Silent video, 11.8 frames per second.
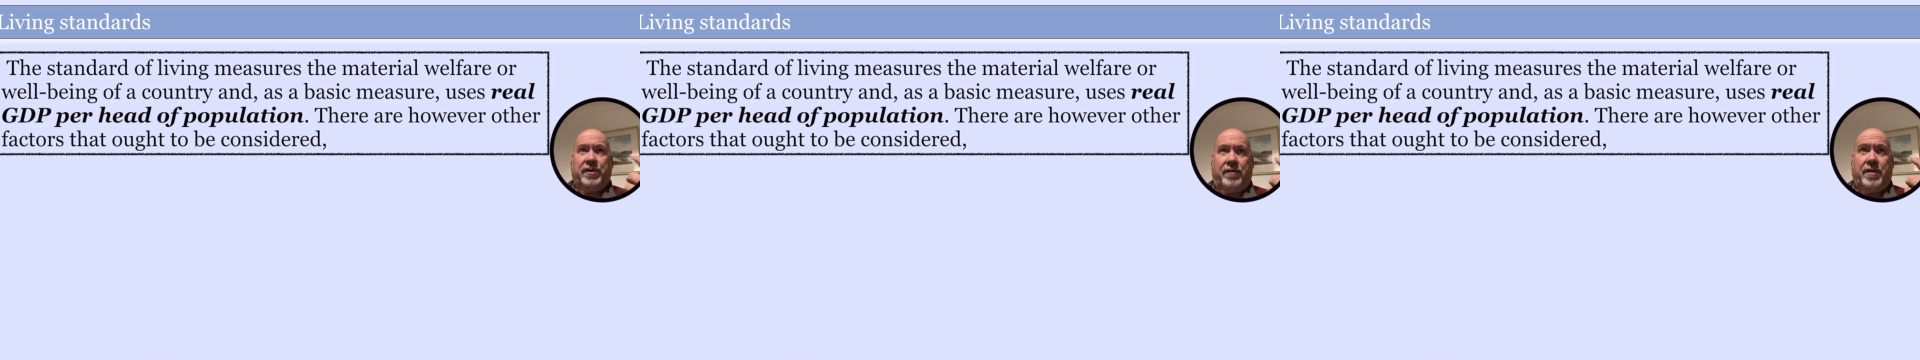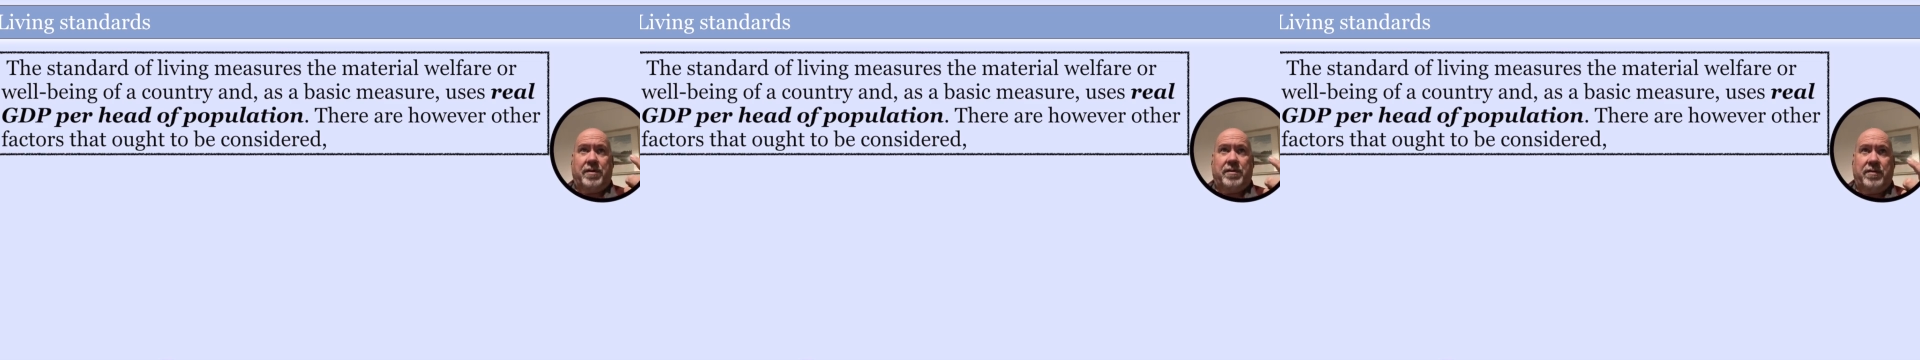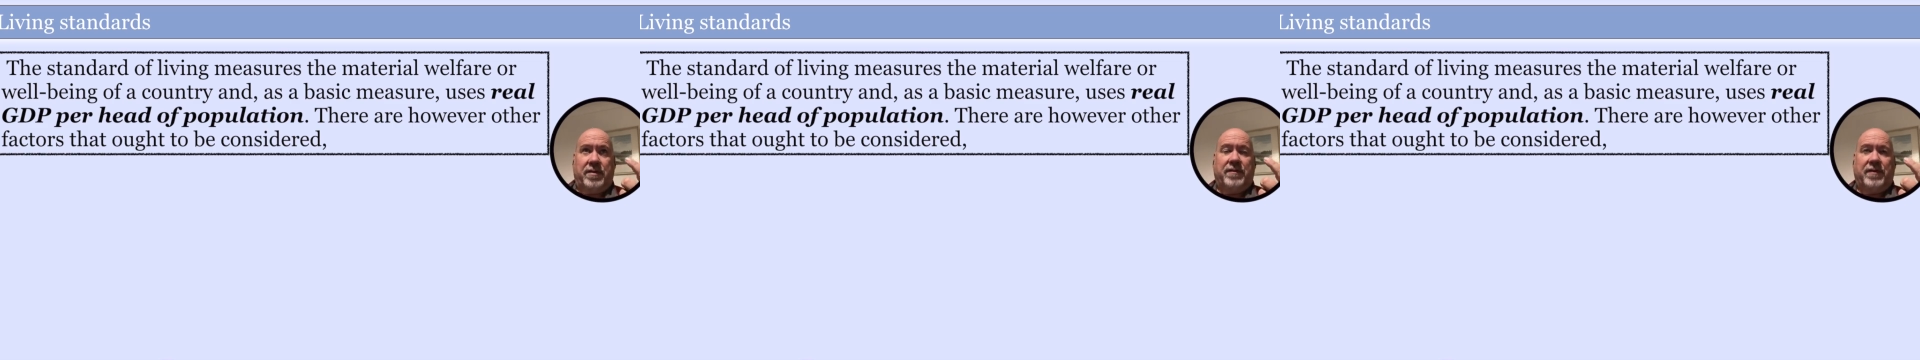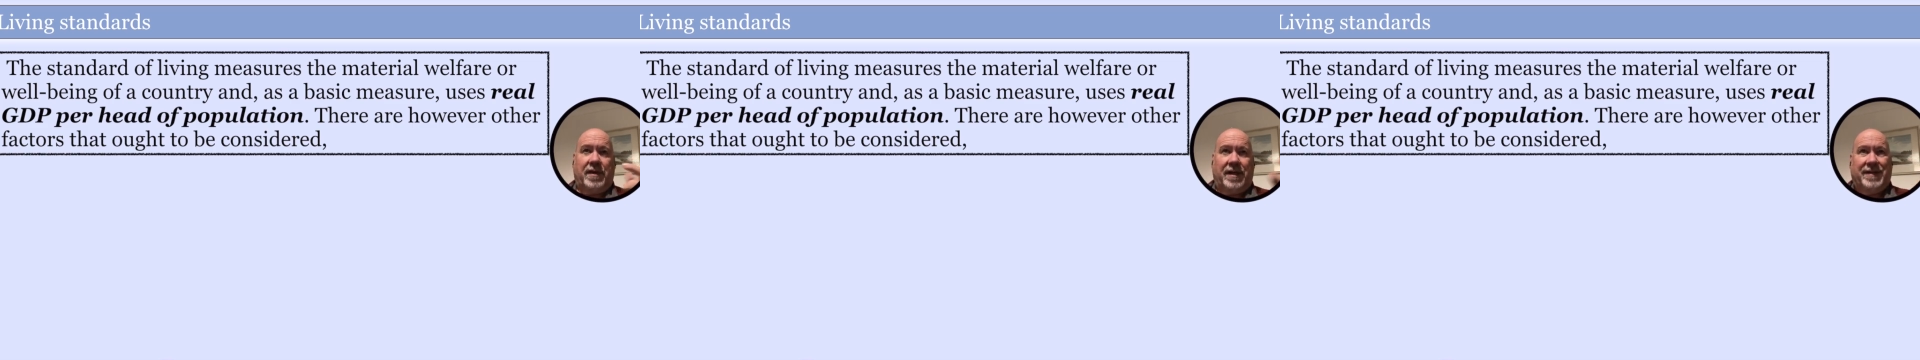growth, if
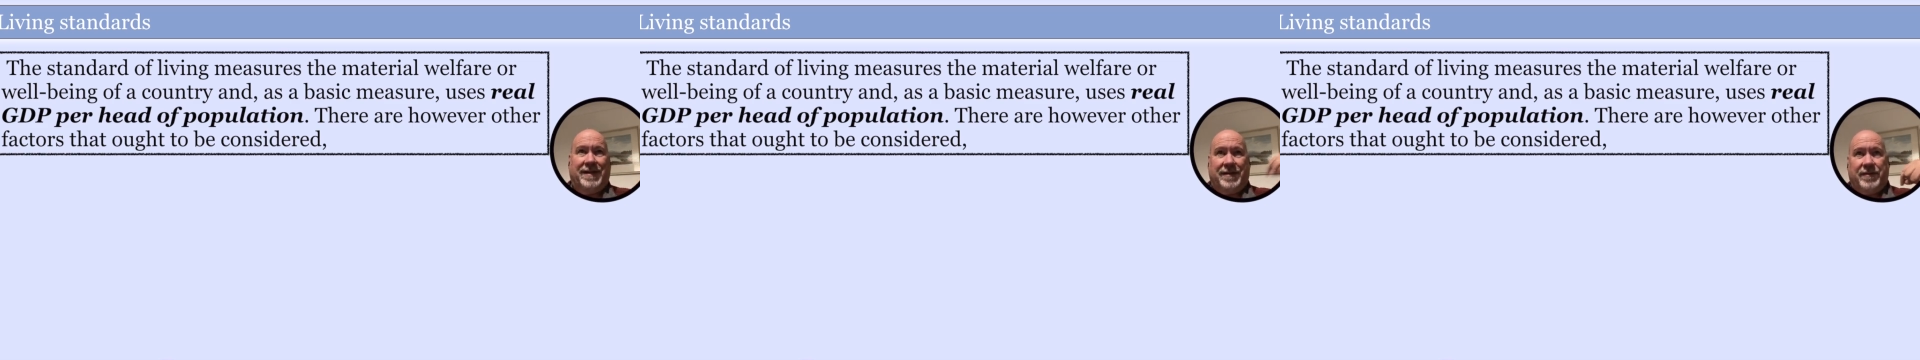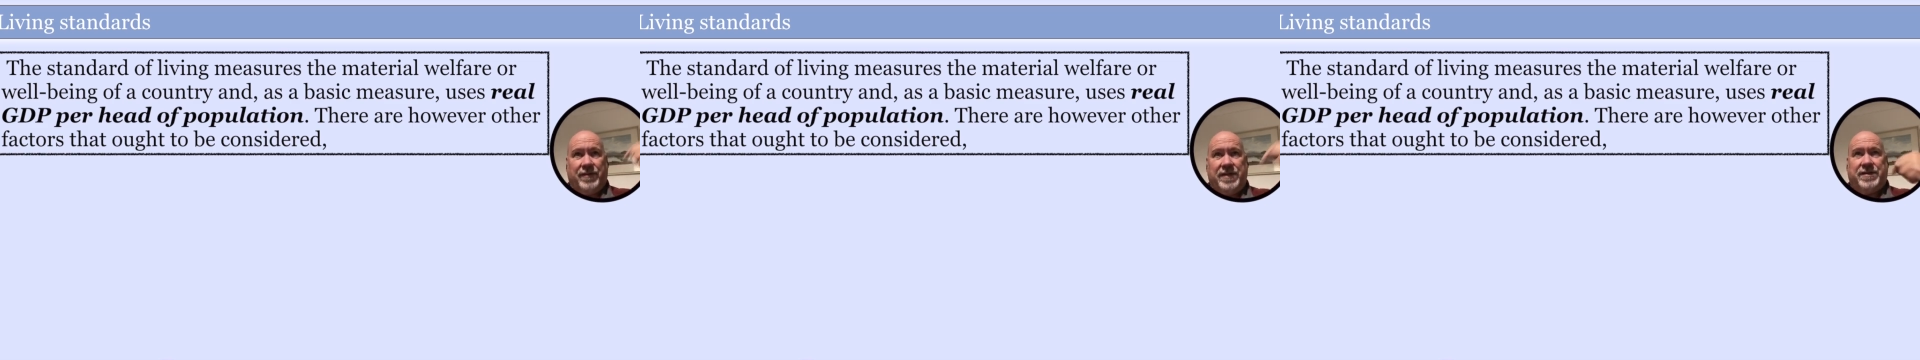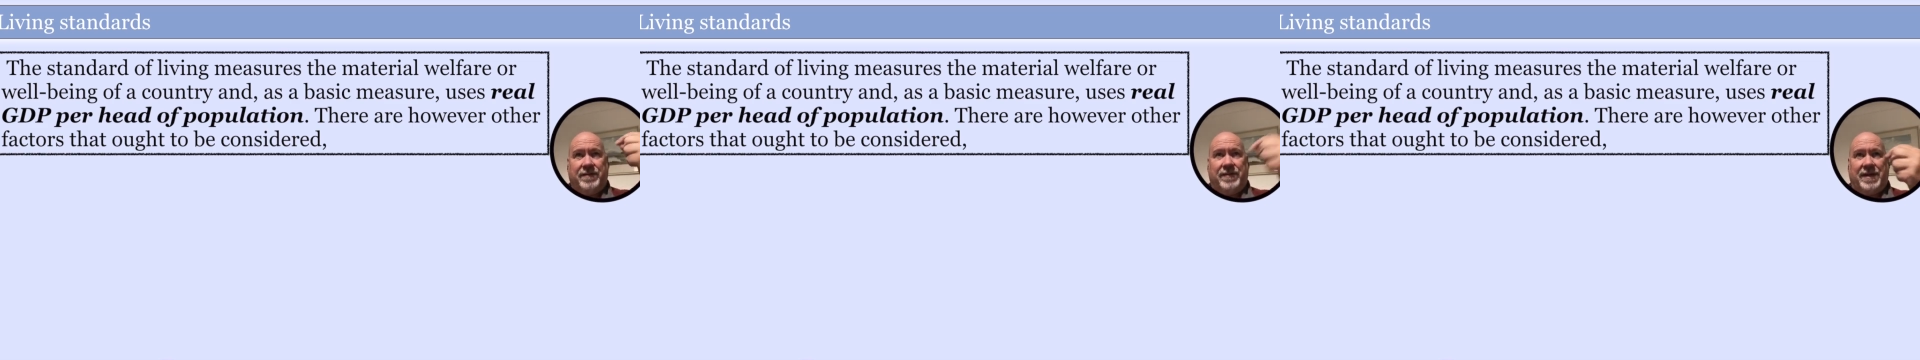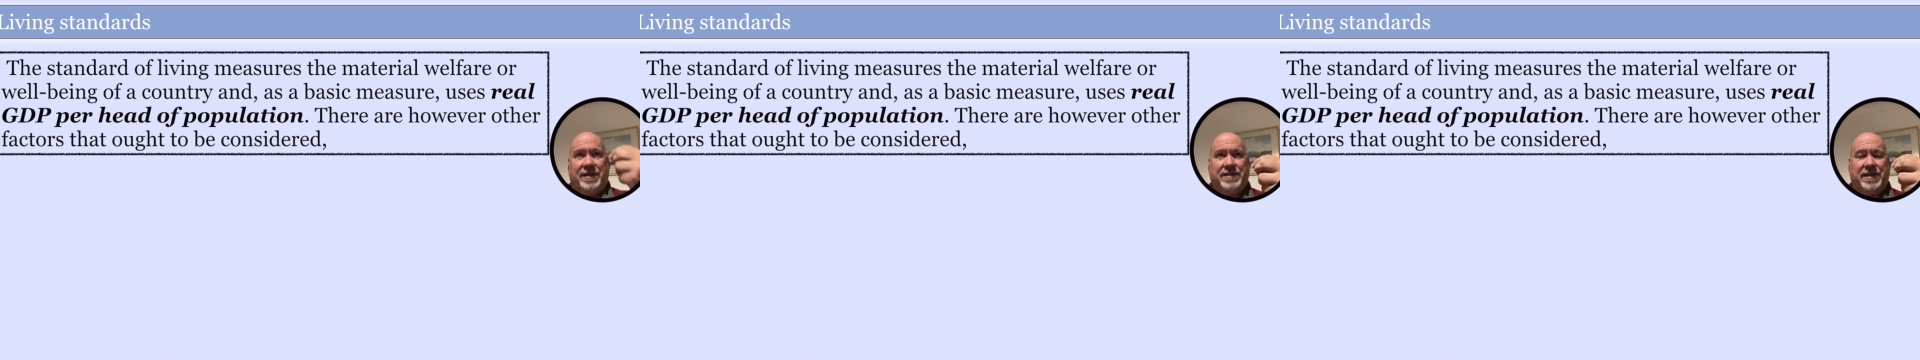you like, the increase of
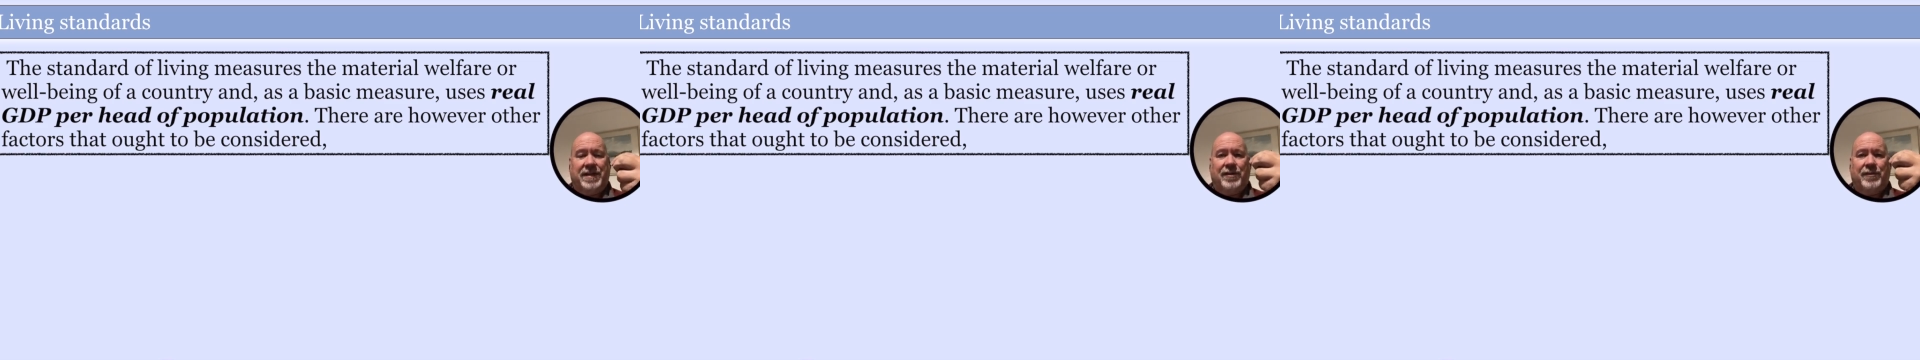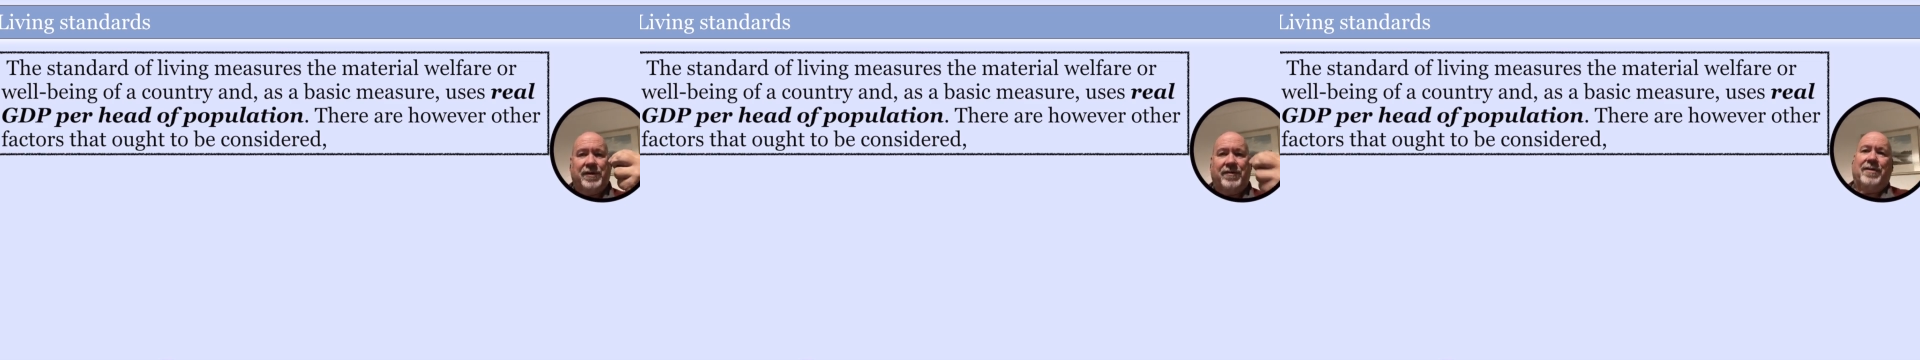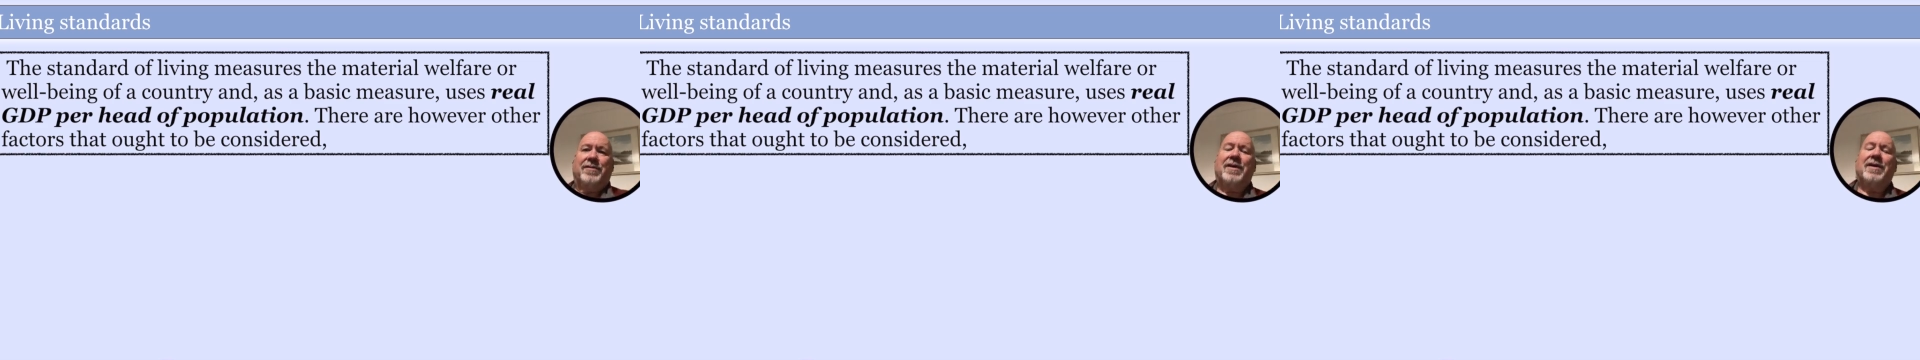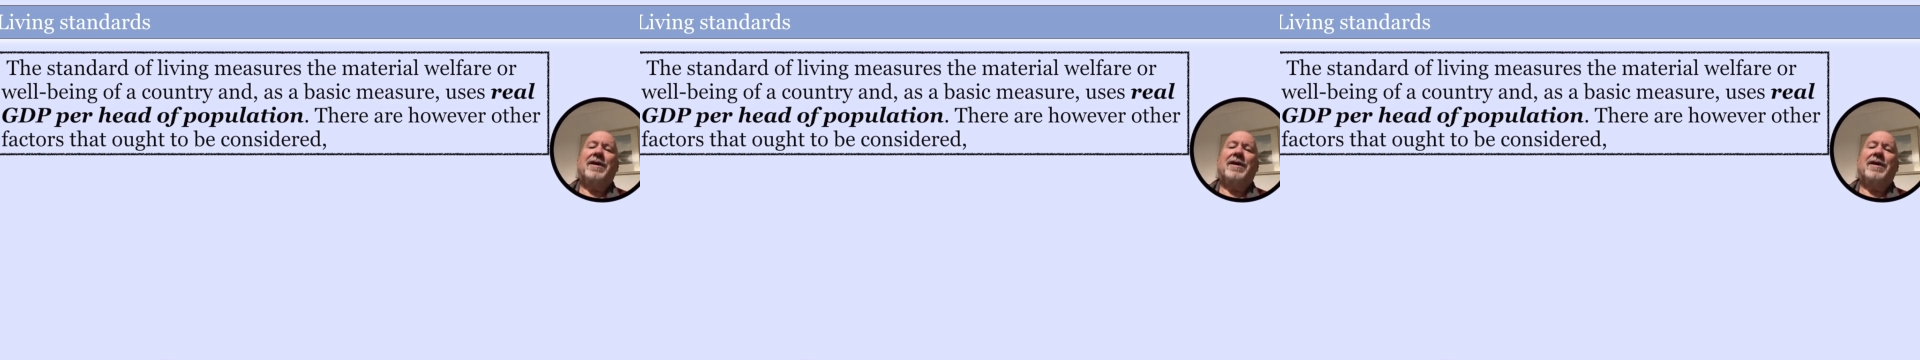that is the economic growth,